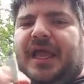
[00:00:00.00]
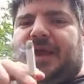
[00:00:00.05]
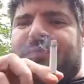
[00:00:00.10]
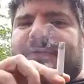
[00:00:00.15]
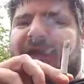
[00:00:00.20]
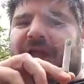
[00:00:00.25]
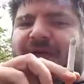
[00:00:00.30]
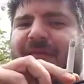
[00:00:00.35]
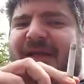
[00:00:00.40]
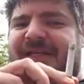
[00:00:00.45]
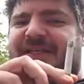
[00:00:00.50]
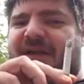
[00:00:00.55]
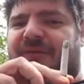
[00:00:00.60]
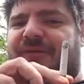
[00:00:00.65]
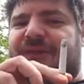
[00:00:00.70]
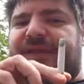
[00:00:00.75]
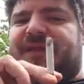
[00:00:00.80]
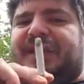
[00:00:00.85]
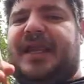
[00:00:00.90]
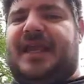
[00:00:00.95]
killing
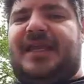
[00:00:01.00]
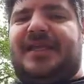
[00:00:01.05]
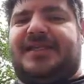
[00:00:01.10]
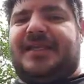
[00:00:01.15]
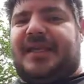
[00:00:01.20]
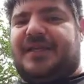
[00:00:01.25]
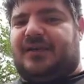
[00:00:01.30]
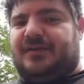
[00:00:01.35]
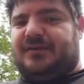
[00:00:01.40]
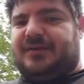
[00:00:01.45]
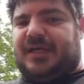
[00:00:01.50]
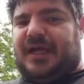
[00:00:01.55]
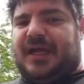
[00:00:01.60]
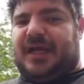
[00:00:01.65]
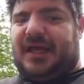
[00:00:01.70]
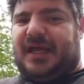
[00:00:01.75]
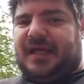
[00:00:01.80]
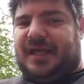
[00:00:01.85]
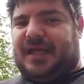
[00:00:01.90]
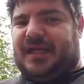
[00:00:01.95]
myself with these. I don't
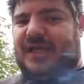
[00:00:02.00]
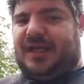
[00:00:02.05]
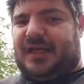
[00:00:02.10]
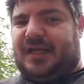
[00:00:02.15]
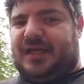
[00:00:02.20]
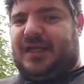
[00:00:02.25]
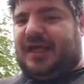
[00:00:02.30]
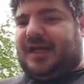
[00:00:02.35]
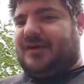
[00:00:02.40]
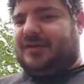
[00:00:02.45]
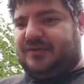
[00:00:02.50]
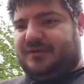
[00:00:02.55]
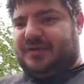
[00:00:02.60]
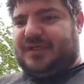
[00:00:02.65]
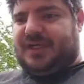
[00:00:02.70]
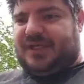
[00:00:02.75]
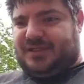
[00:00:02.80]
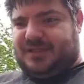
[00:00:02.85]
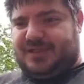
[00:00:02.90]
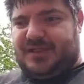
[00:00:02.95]

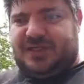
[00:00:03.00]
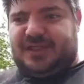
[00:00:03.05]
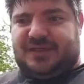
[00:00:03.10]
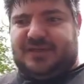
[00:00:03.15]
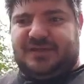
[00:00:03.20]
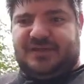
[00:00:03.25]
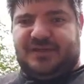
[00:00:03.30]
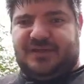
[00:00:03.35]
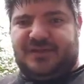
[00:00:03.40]
need to